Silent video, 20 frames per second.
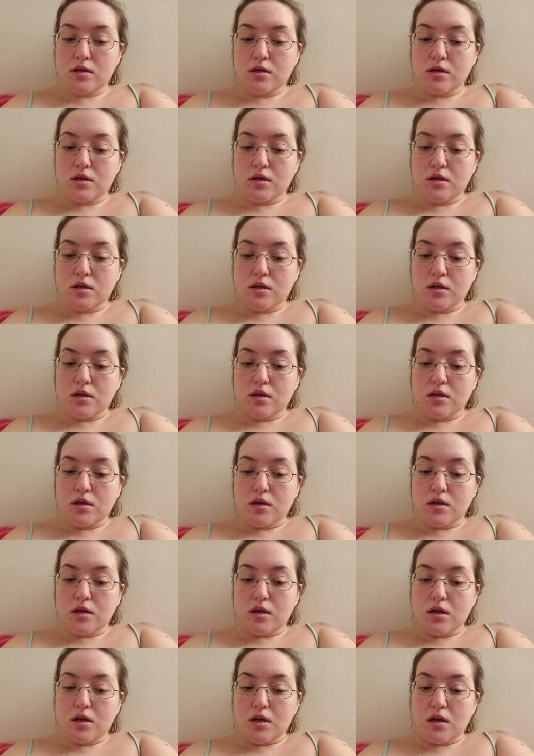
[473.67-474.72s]

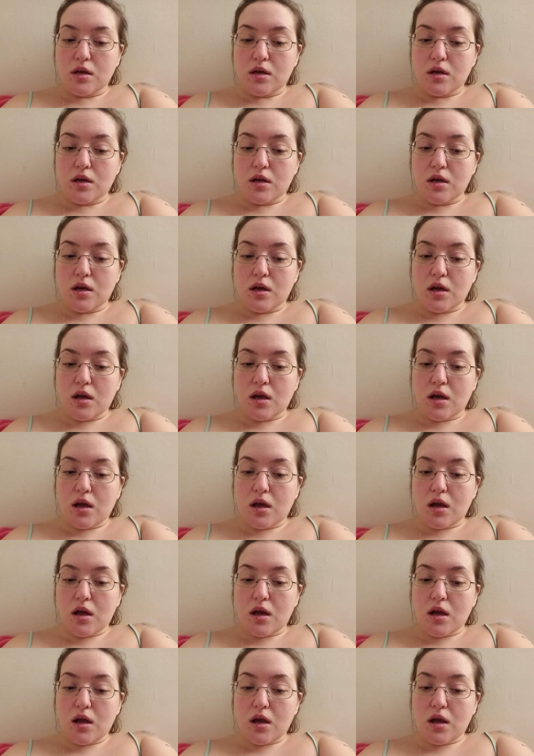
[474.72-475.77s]

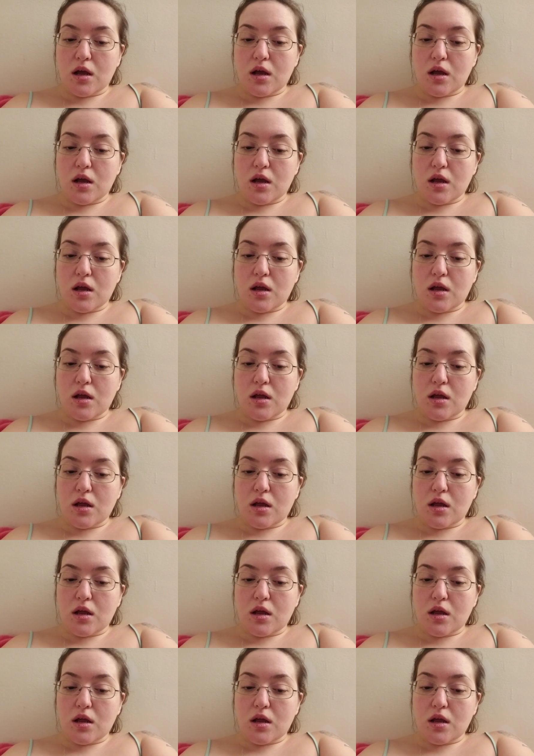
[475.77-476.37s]
(no one is talking)